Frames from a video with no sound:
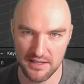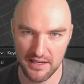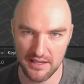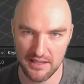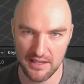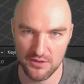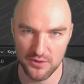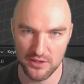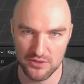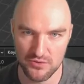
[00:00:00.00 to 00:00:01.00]
and in
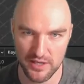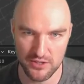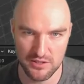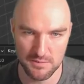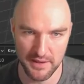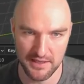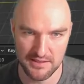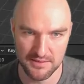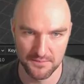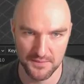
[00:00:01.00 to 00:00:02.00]
reconstruction
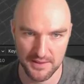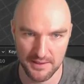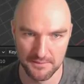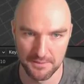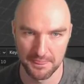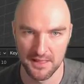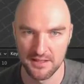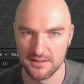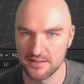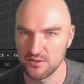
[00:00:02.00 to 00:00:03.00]
space.
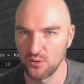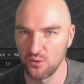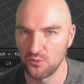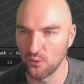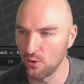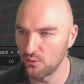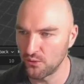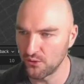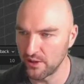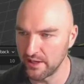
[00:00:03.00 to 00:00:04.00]
That's all we
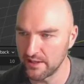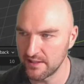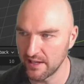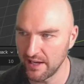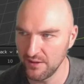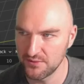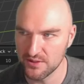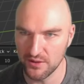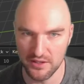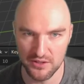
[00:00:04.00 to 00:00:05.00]
really need to have.
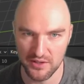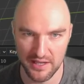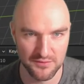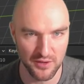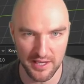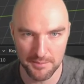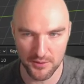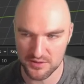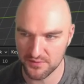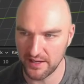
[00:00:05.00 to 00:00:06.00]
So you need to have your
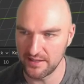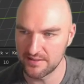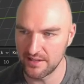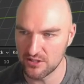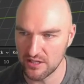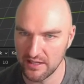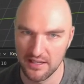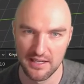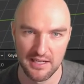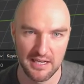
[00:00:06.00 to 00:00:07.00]
EPOS file essentially,
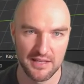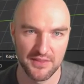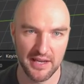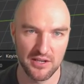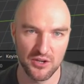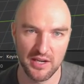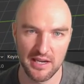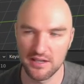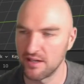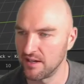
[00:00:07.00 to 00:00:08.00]
and then you
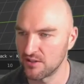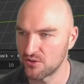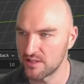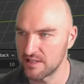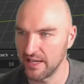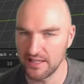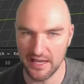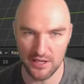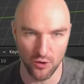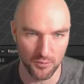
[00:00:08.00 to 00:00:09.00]
can translate
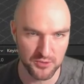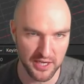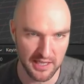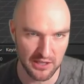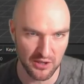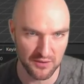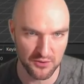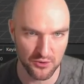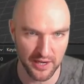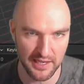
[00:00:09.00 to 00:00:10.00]
any object that you have
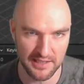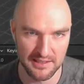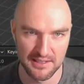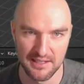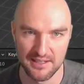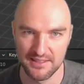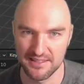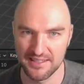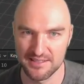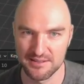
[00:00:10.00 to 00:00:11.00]
created that
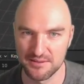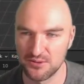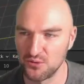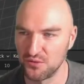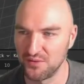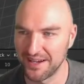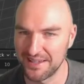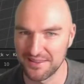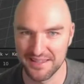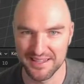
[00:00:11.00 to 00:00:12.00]
doesn't do
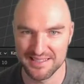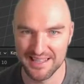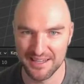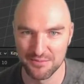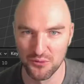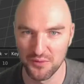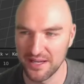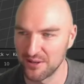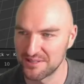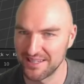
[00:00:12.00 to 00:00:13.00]
funky things like moving
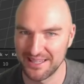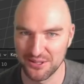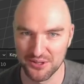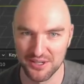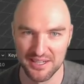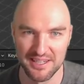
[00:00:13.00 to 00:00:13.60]
outside your